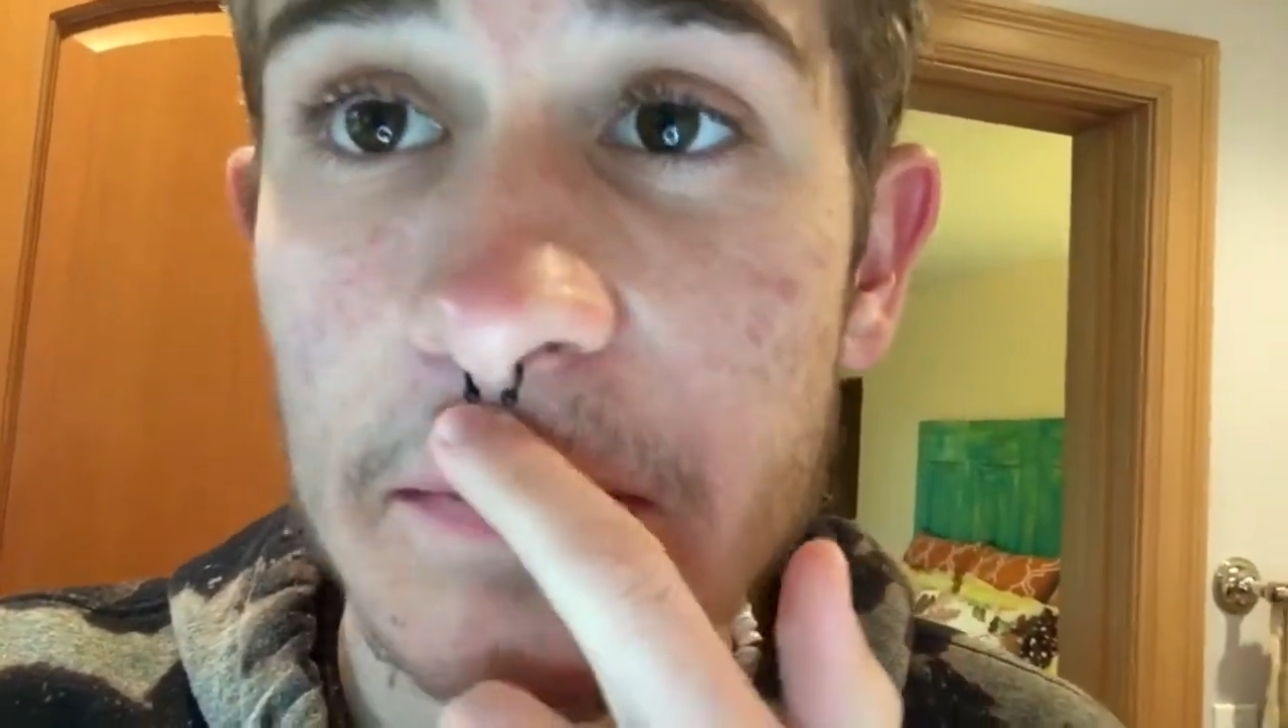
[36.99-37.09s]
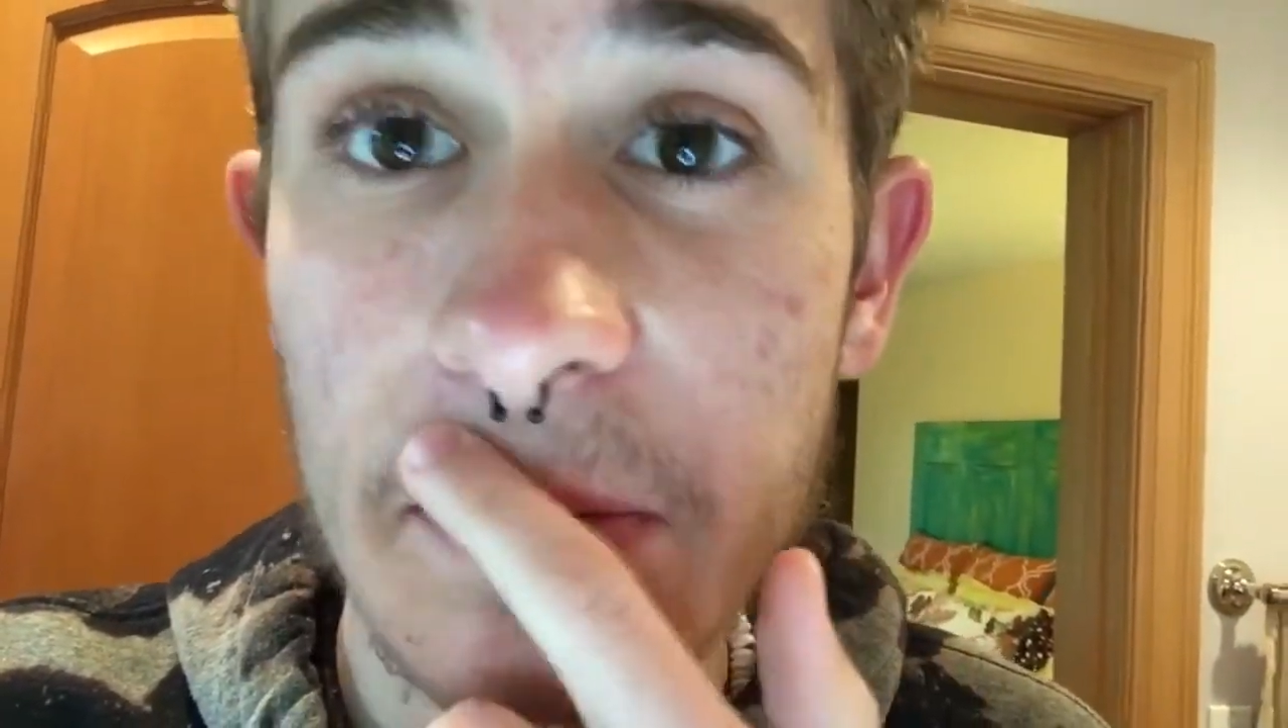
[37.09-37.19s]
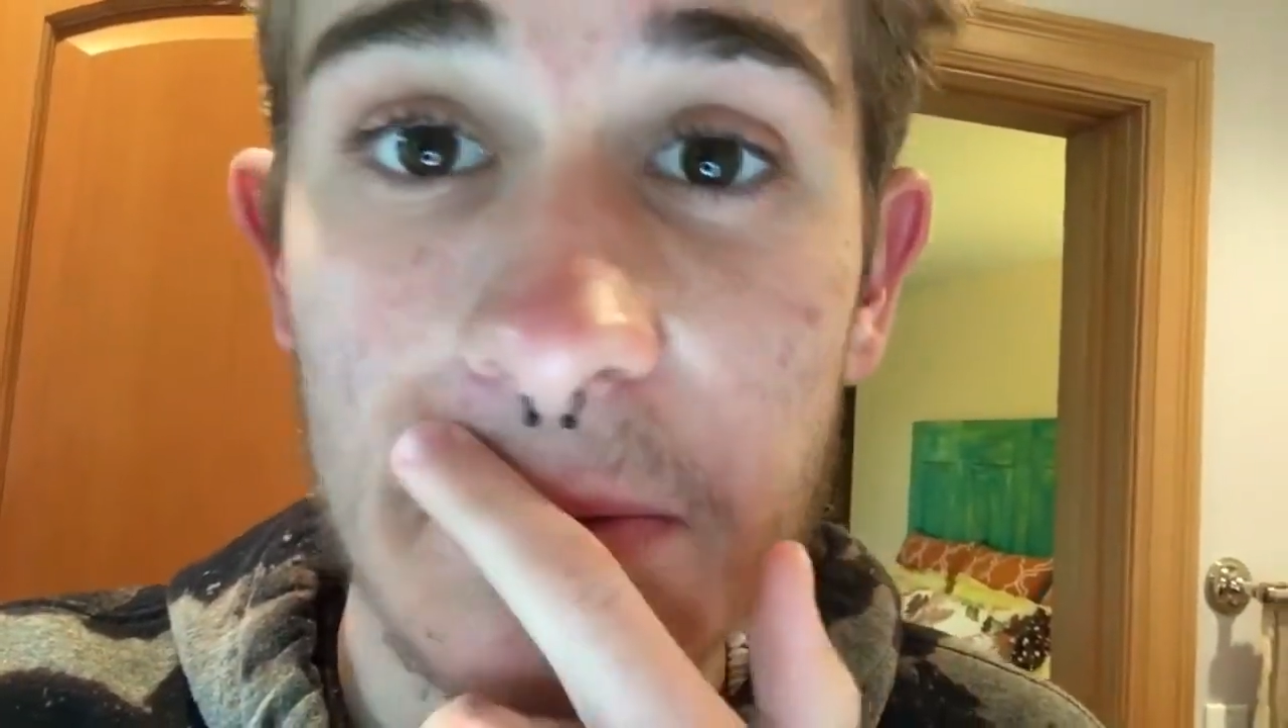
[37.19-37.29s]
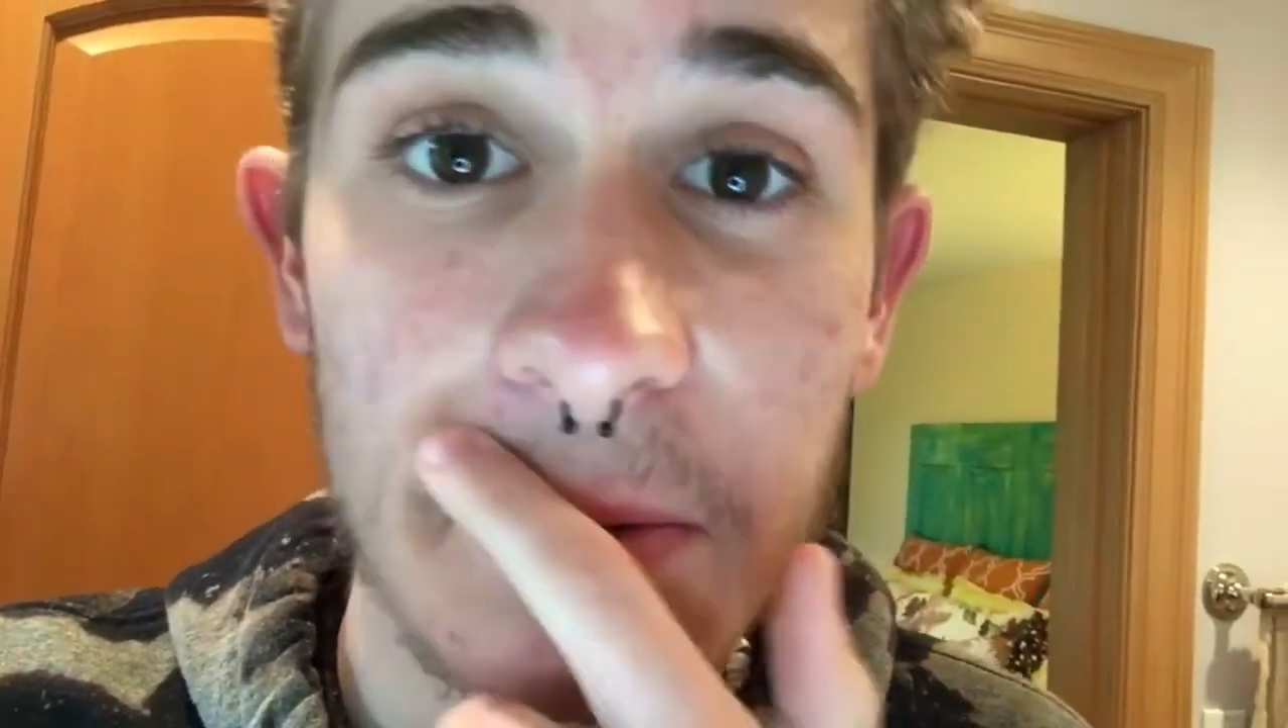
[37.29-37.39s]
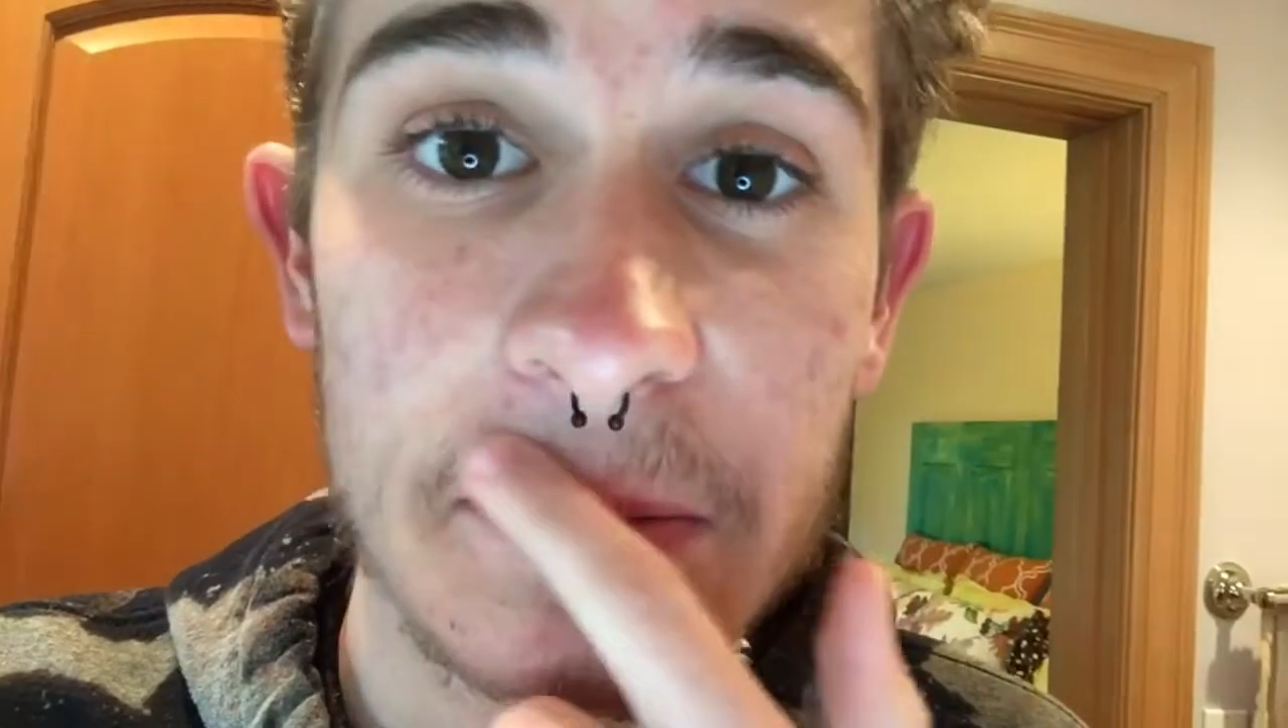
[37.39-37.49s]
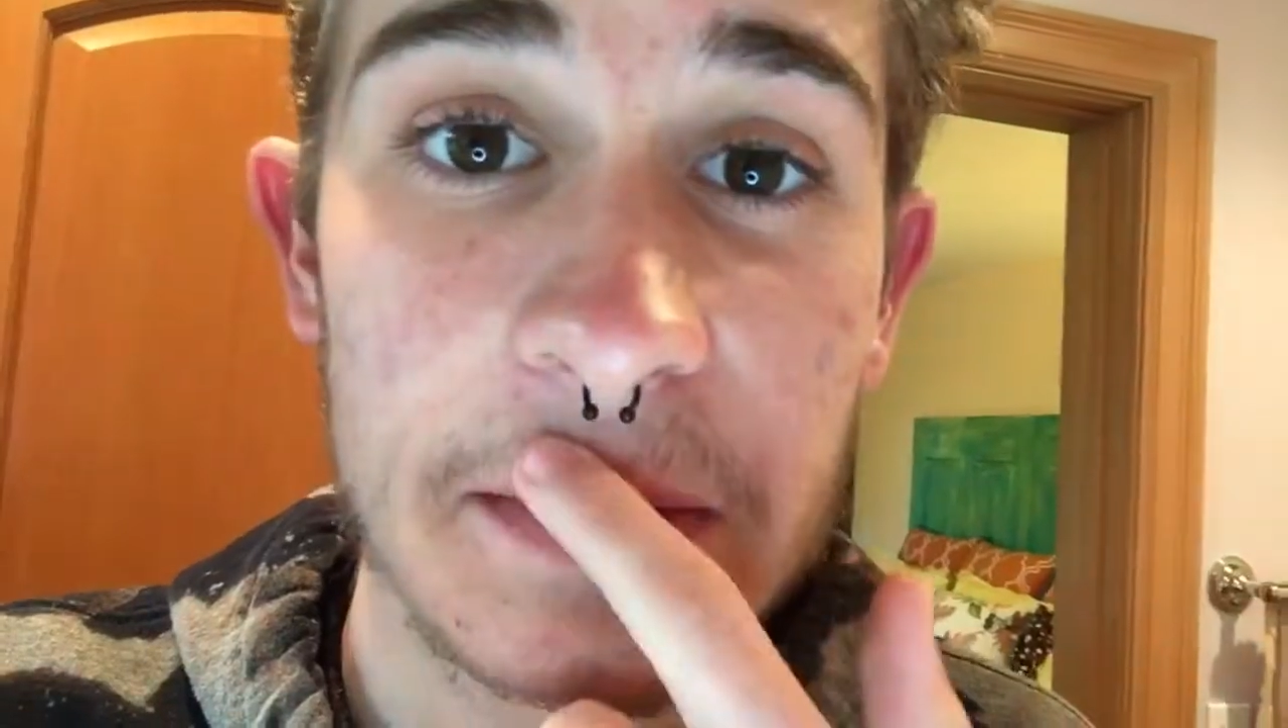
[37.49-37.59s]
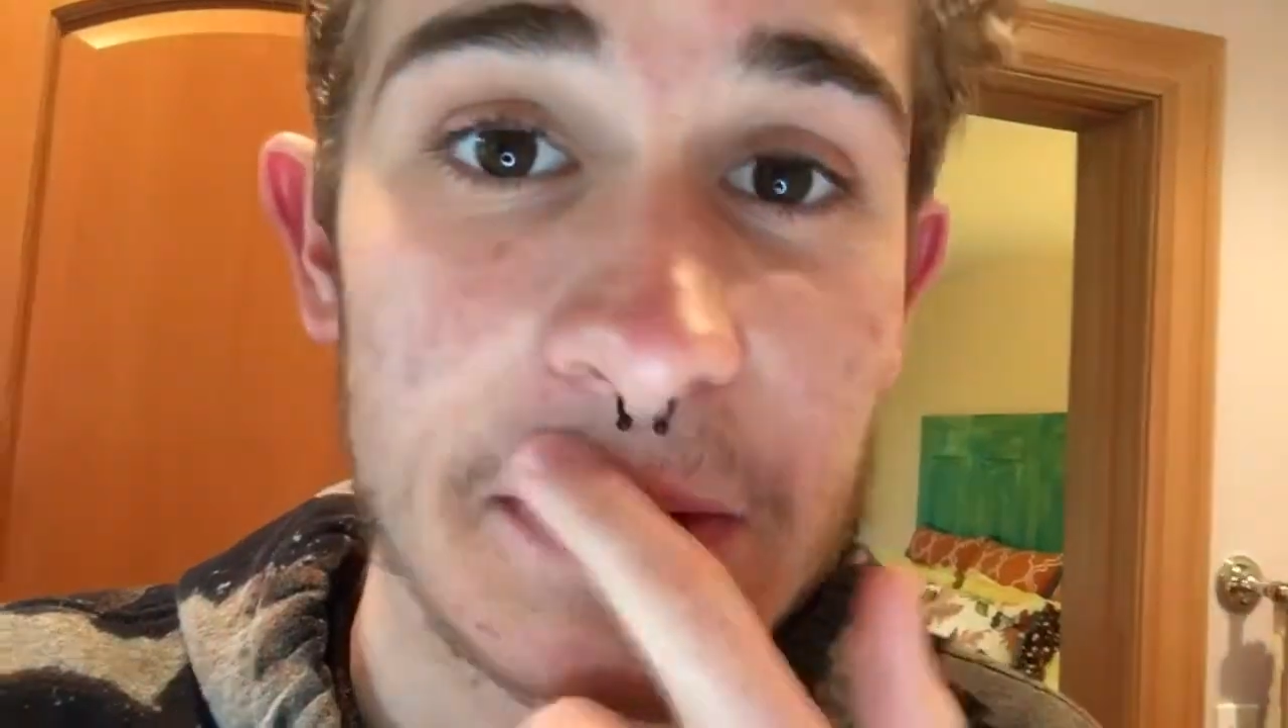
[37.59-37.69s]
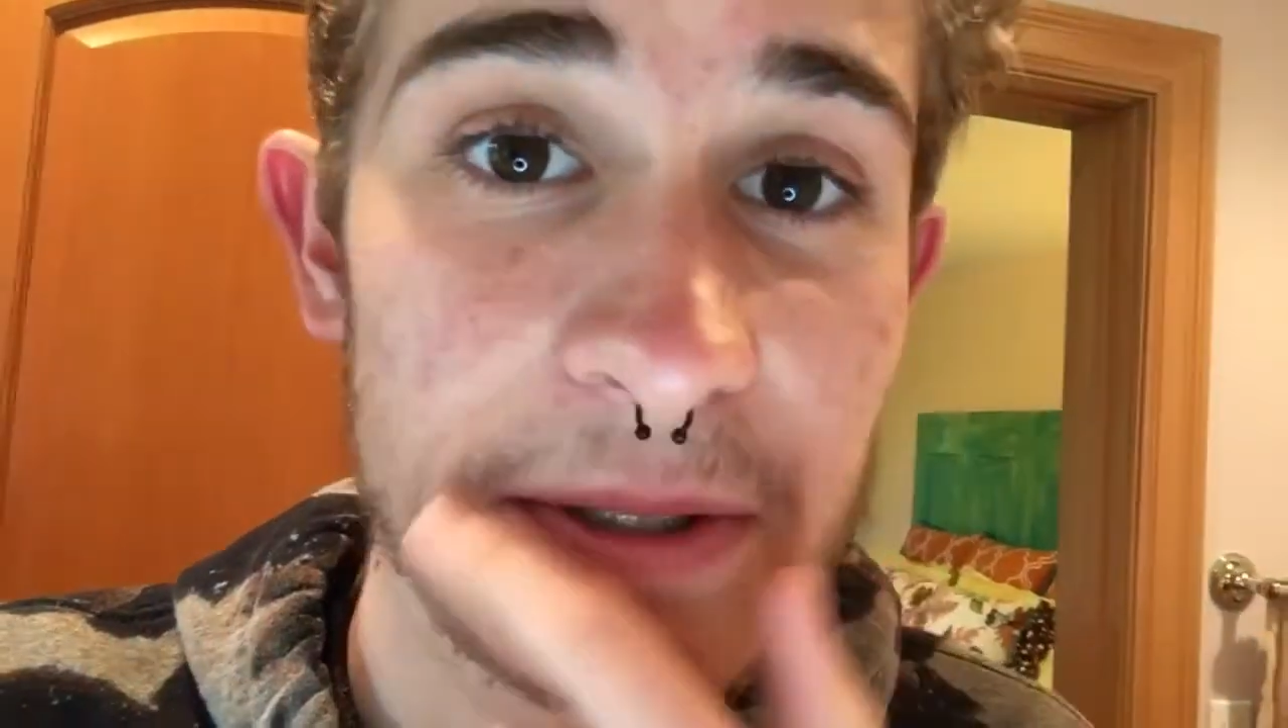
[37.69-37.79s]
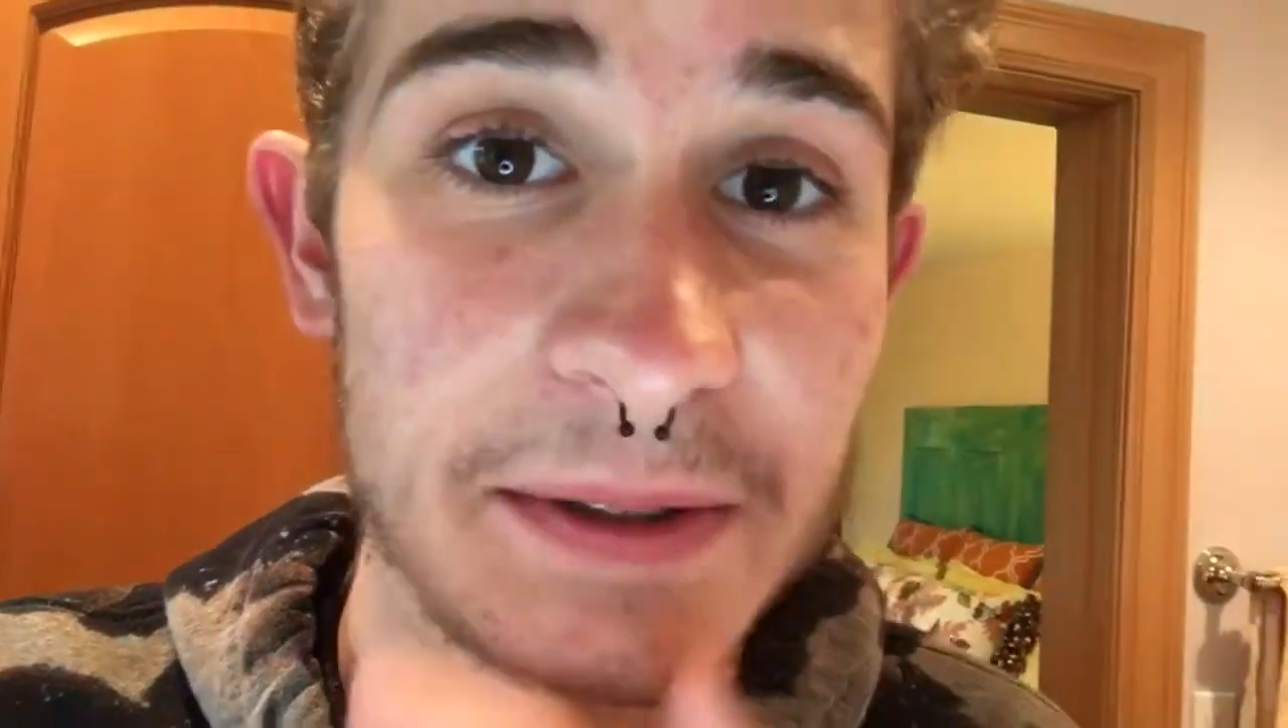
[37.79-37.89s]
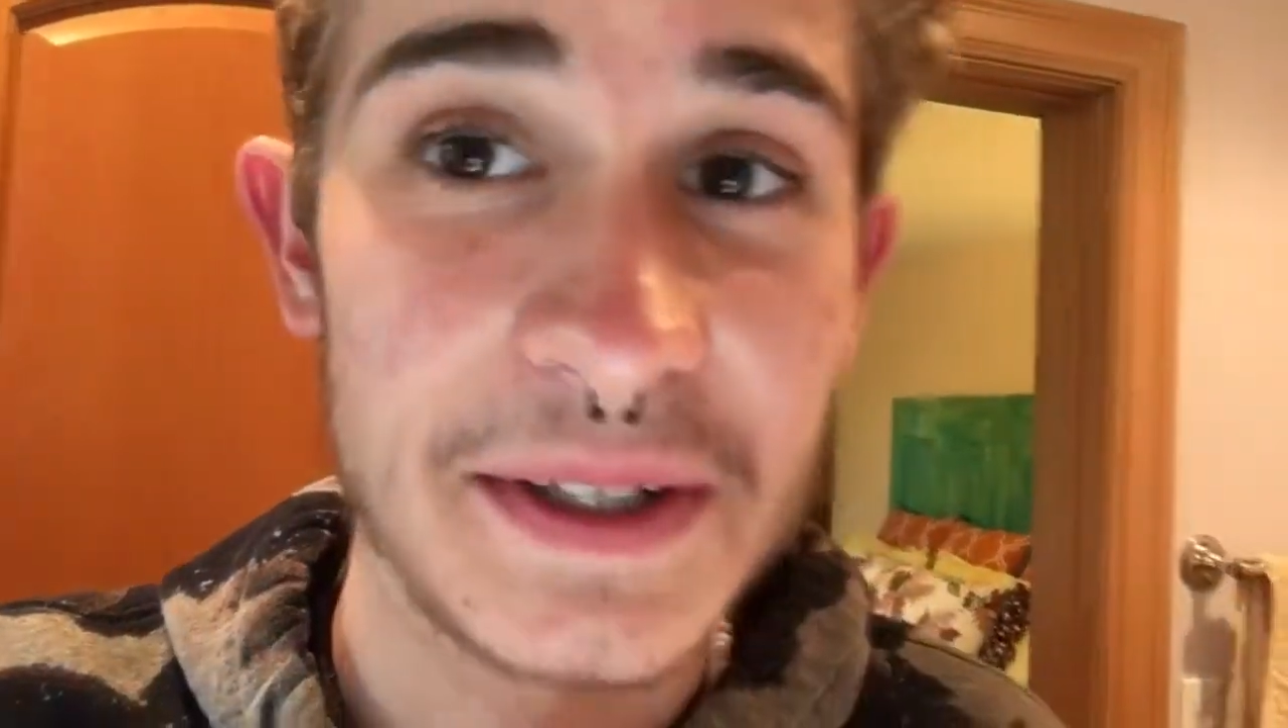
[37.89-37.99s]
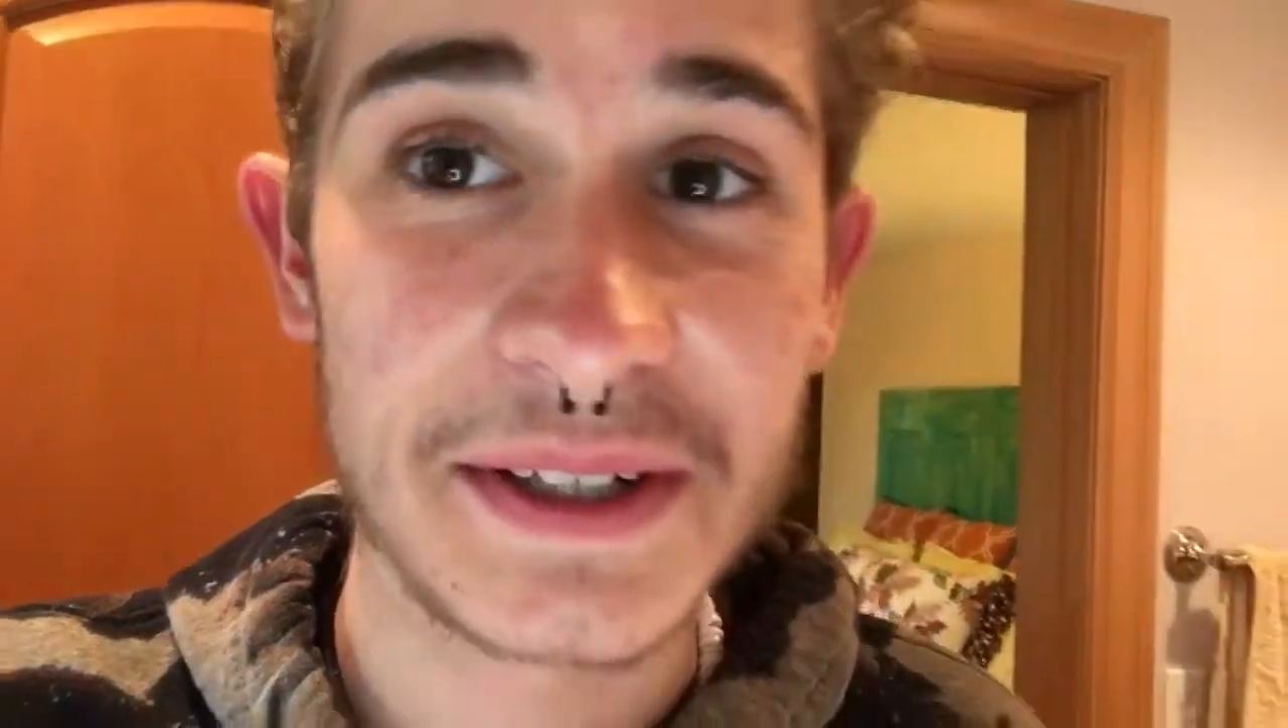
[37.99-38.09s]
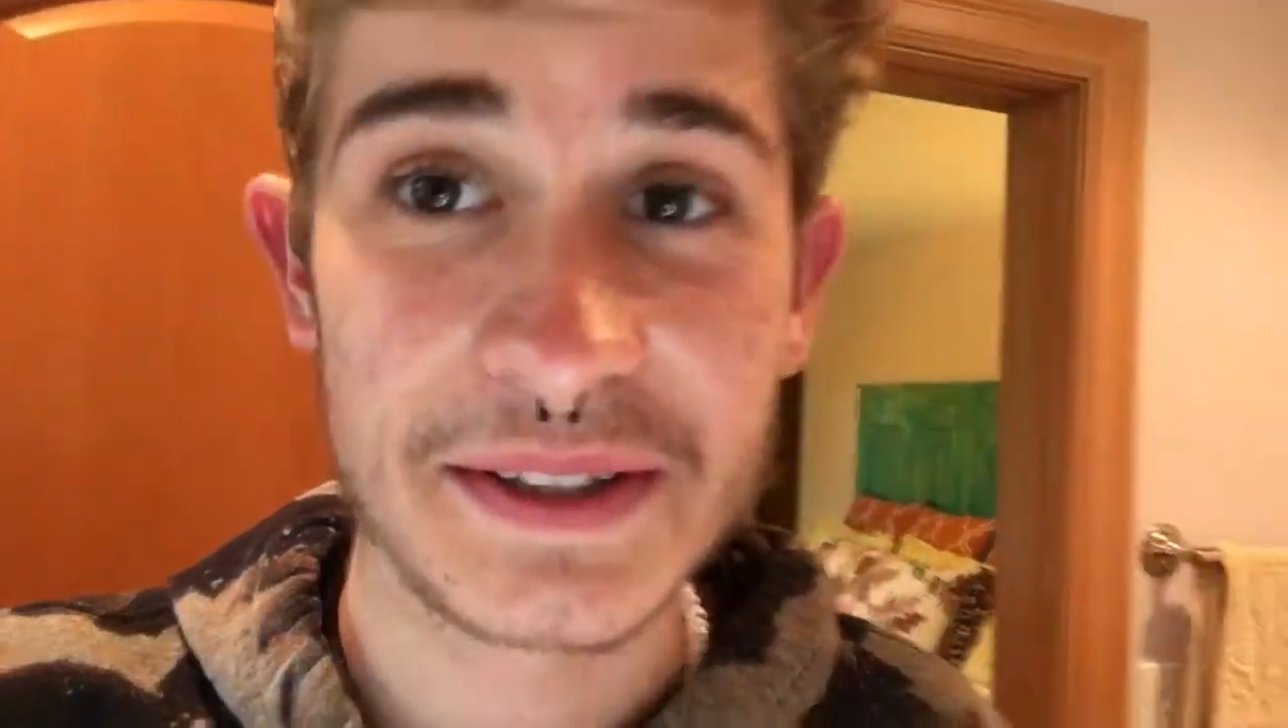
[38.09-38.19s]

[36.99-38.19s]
My mom's gonna do it.